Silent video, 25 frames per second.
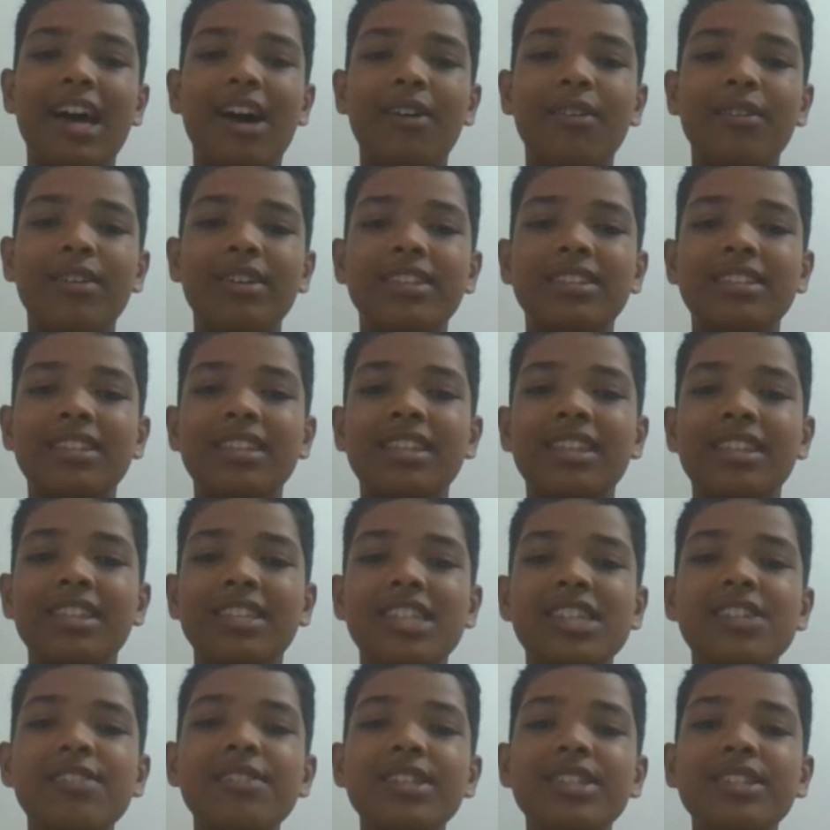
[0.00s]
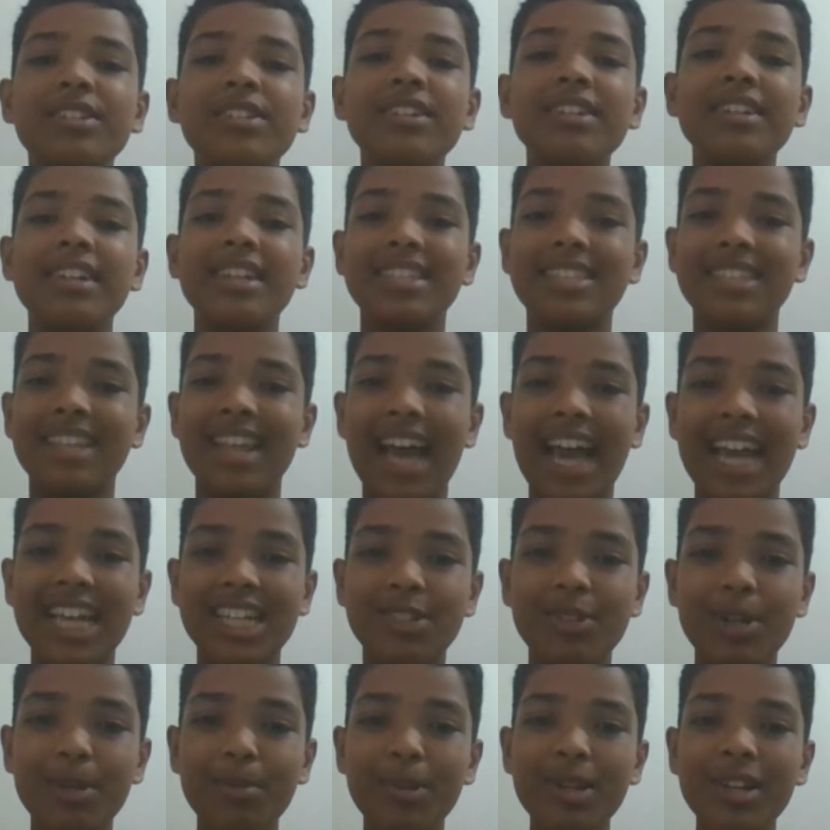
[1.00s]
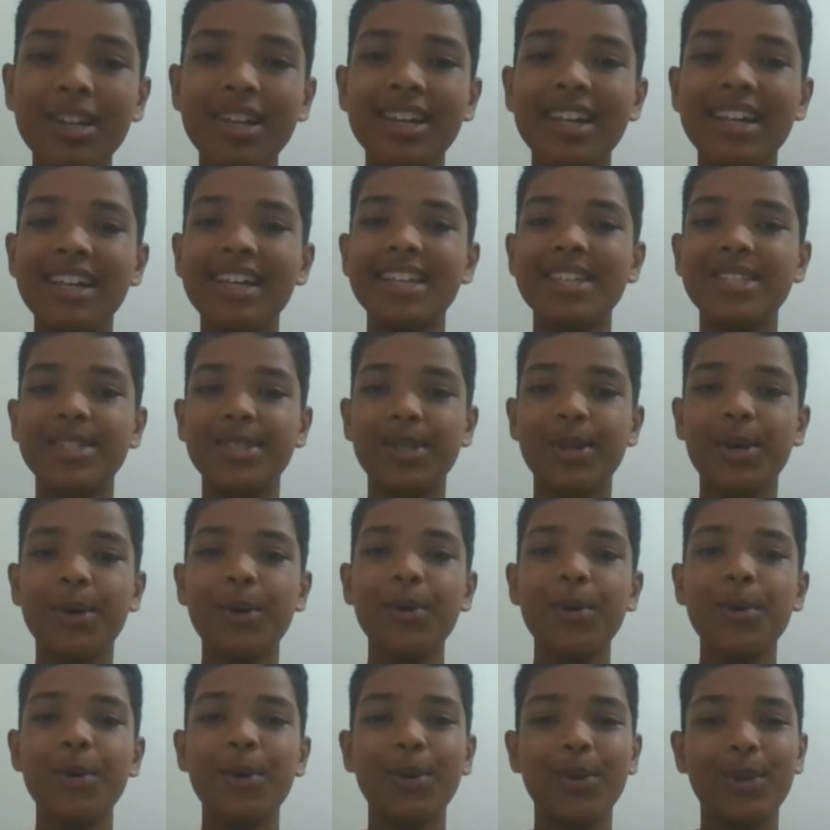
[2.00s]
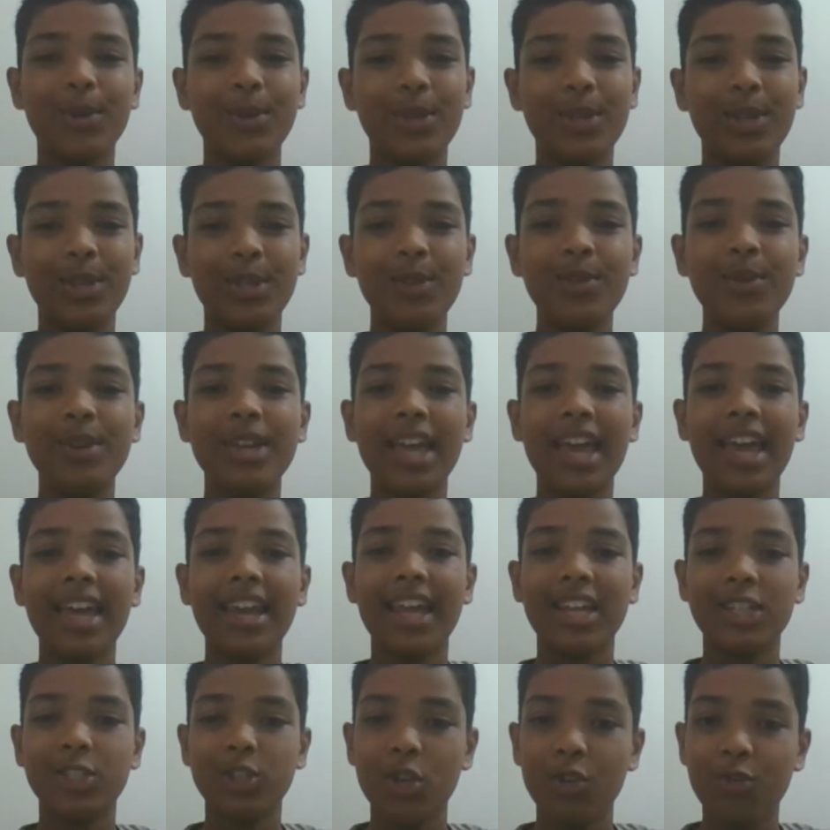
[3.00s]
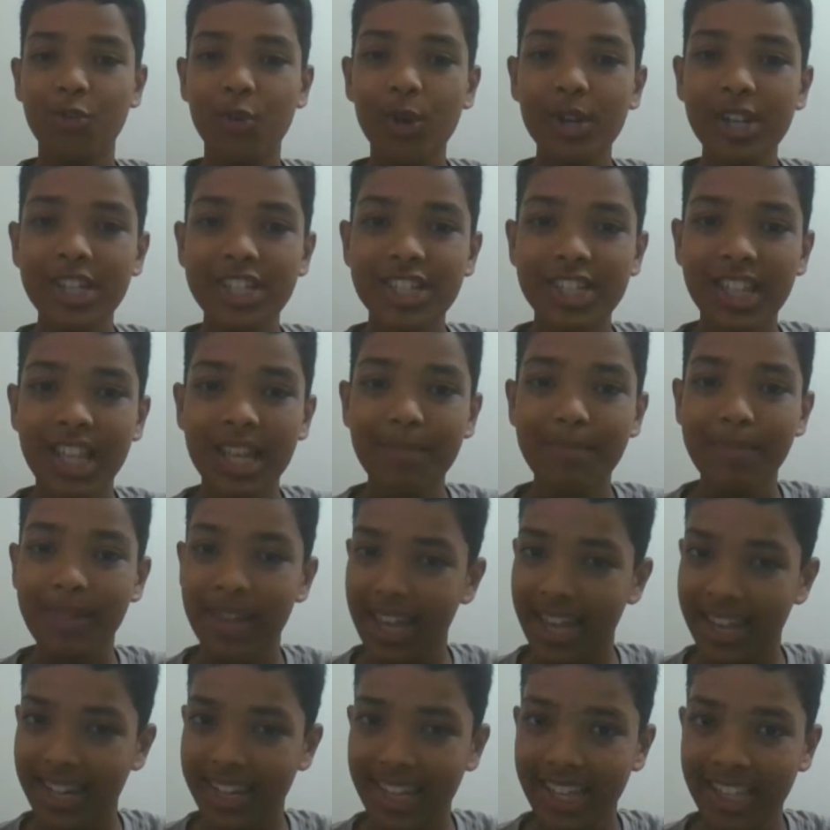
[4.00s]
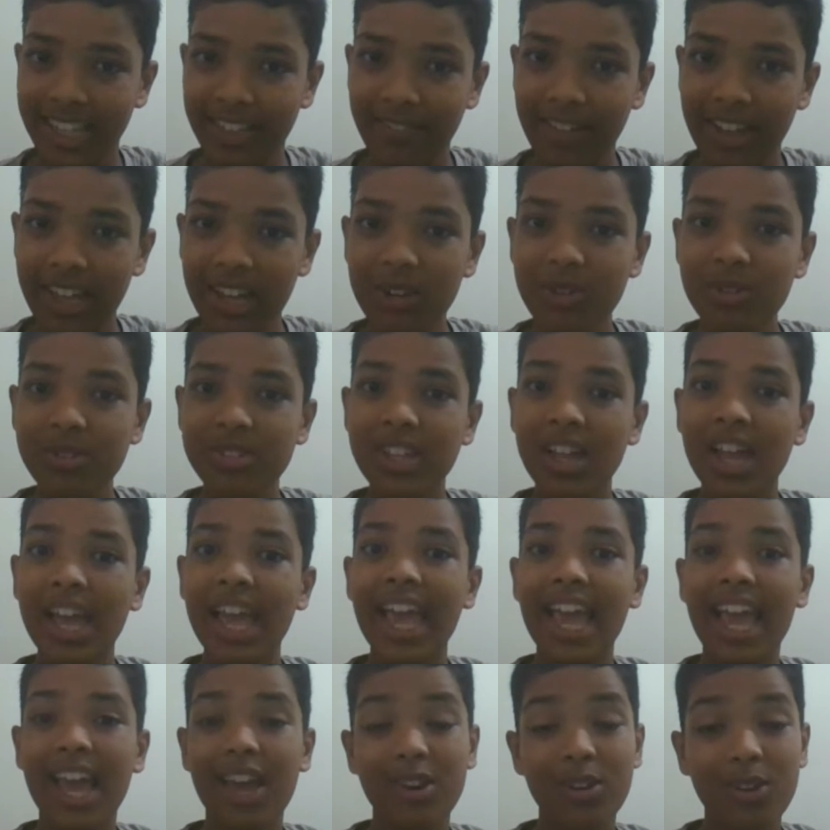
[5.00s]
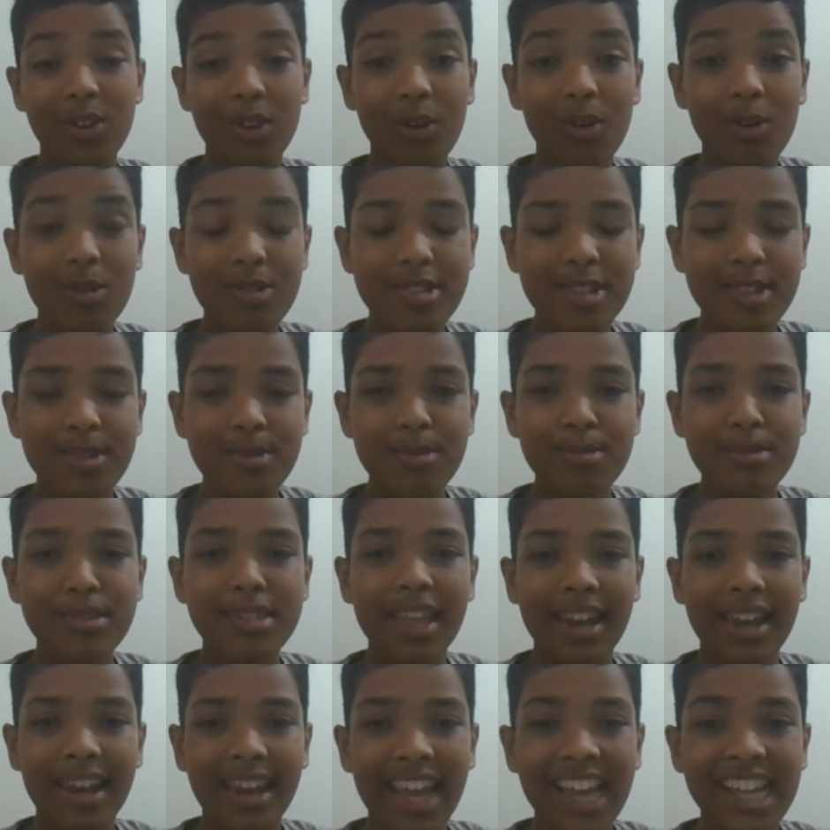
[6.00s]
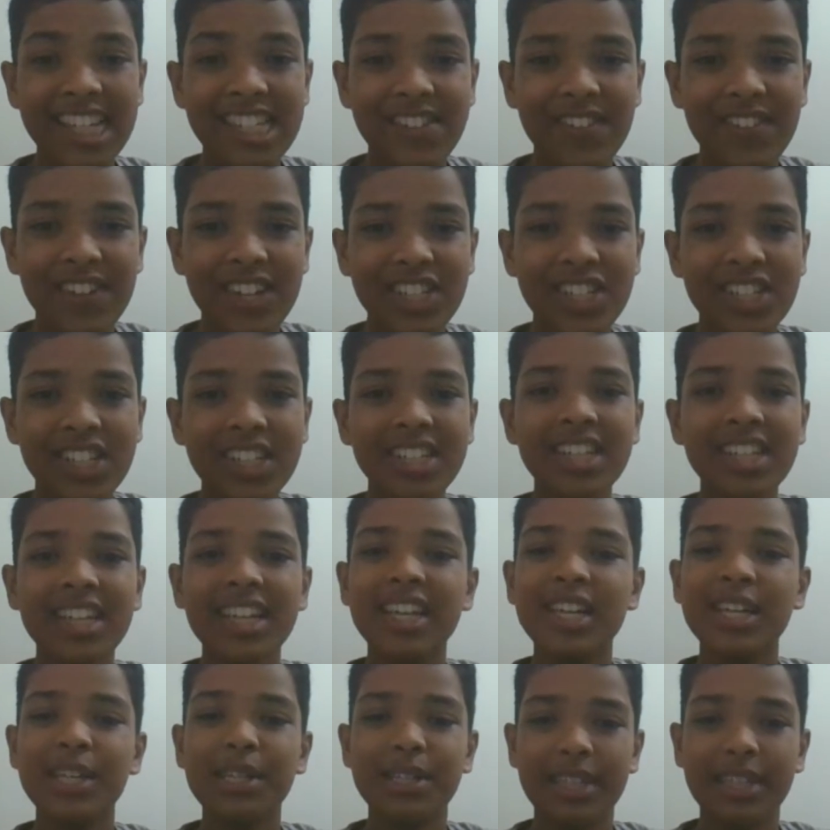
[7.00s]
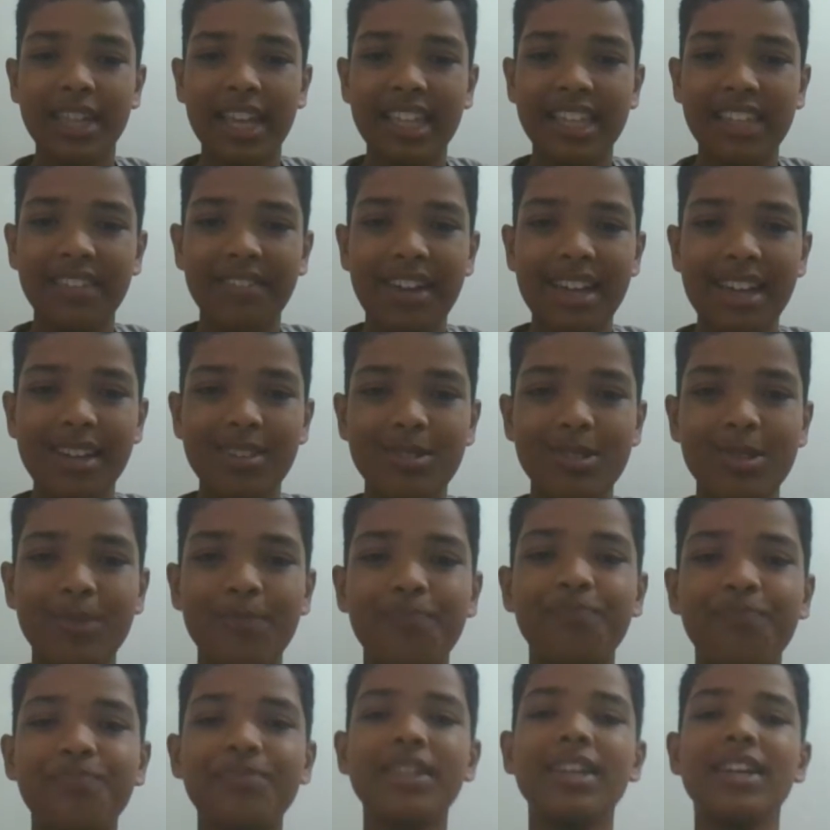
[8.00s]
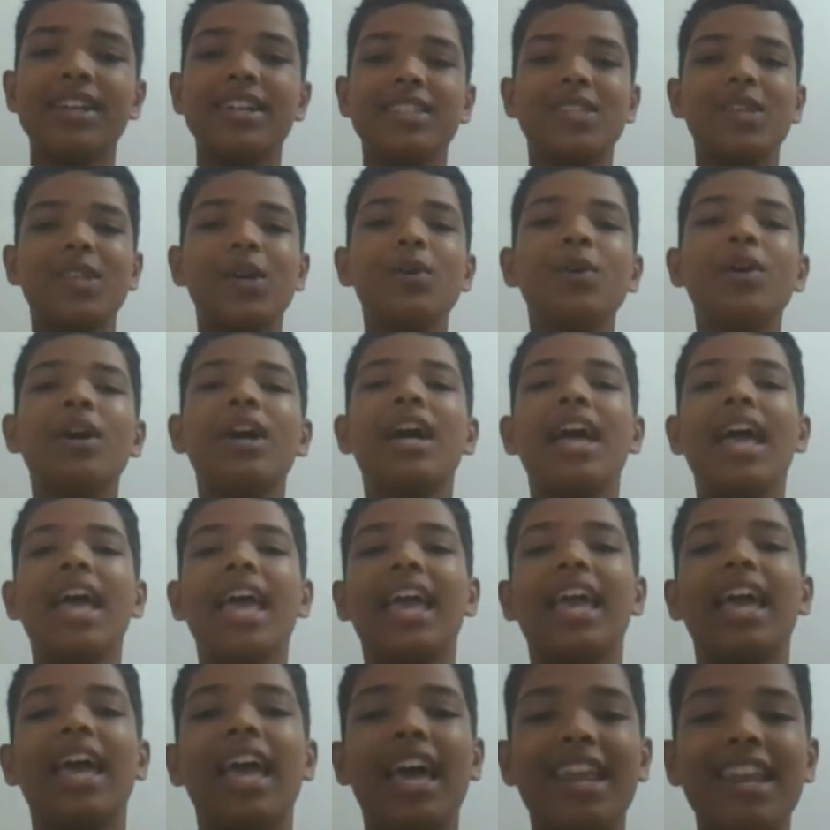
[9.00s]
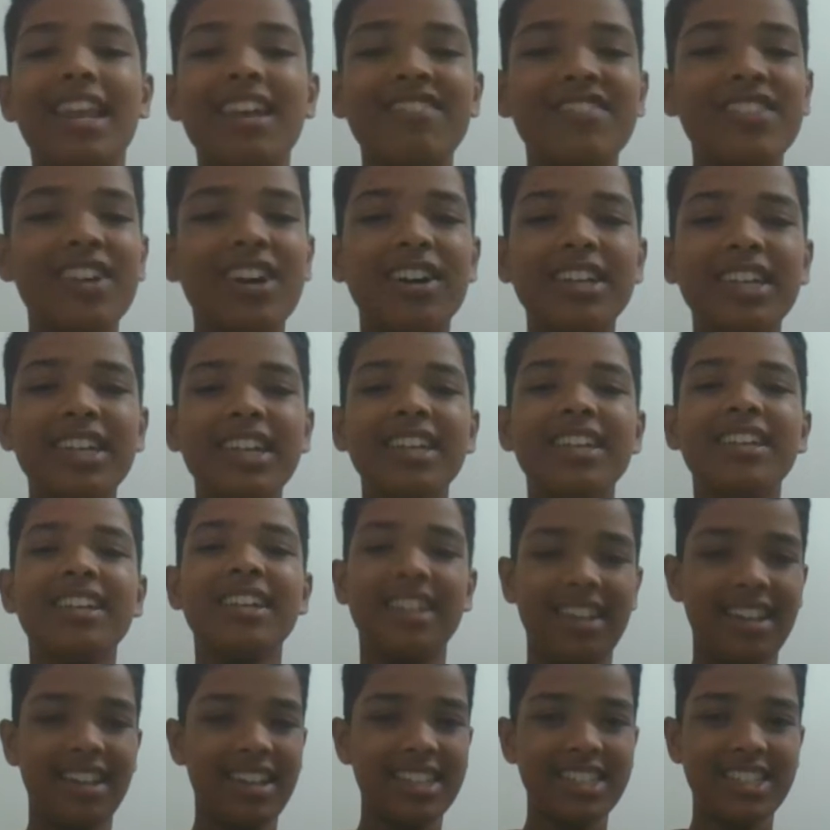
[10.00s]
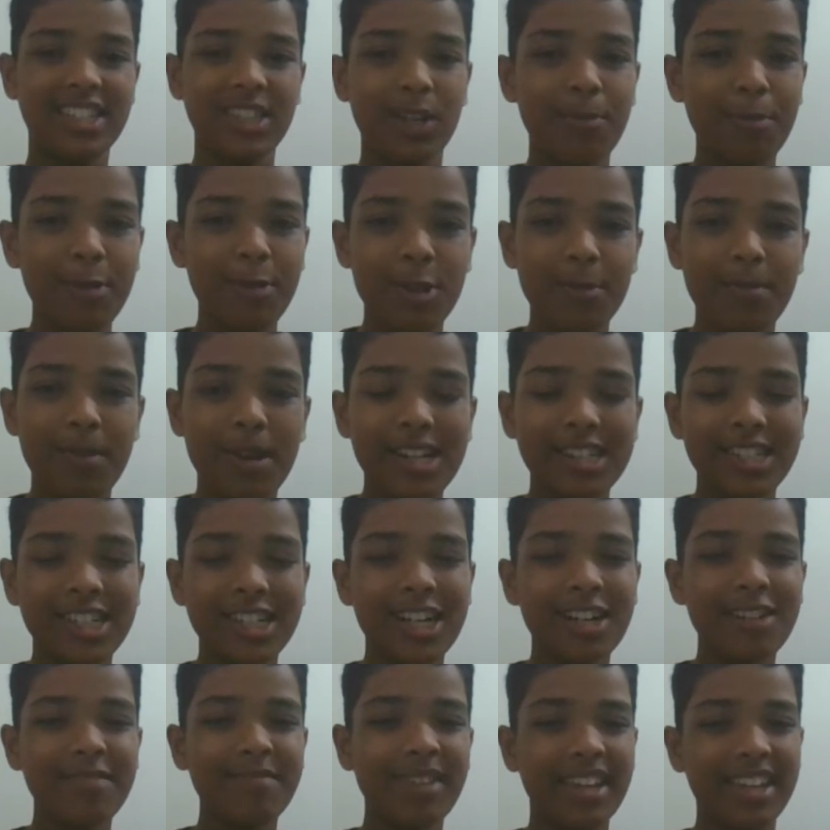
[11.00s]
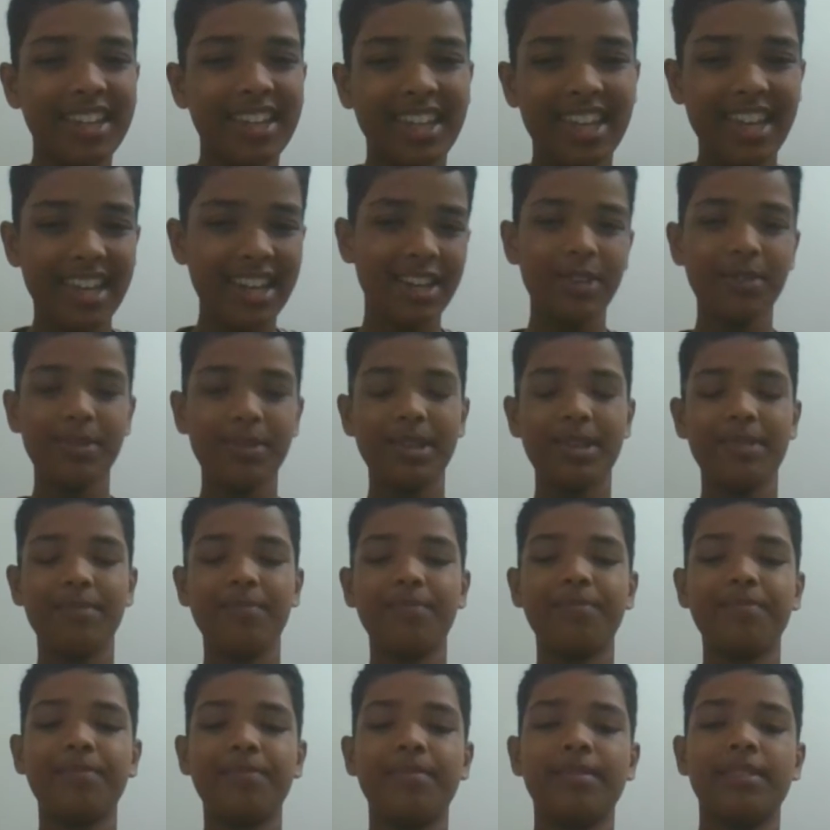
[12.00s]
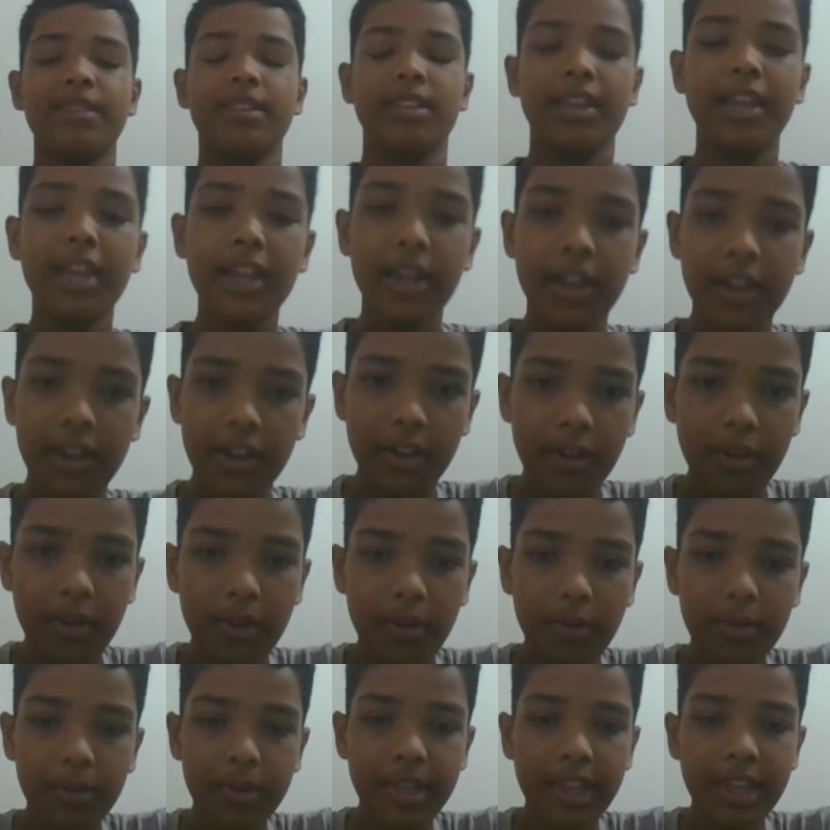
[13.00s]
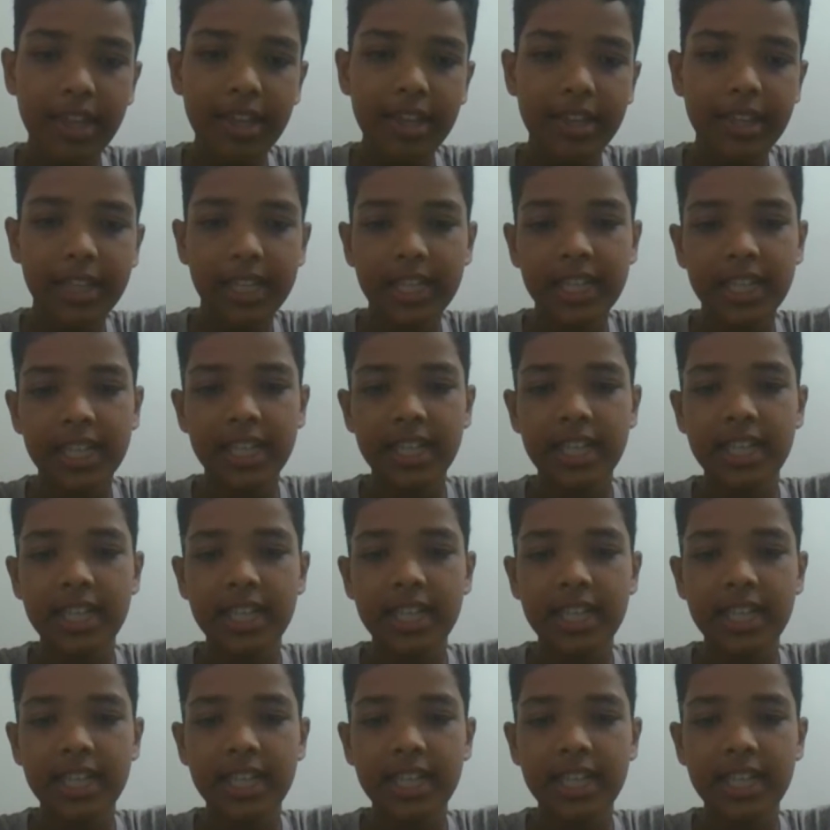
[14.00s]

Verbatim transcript: now generator is an iterable so you can actually for each them and get the values and you can also use the next function to get the values so enough talking let's open your PyCharm and get into it okay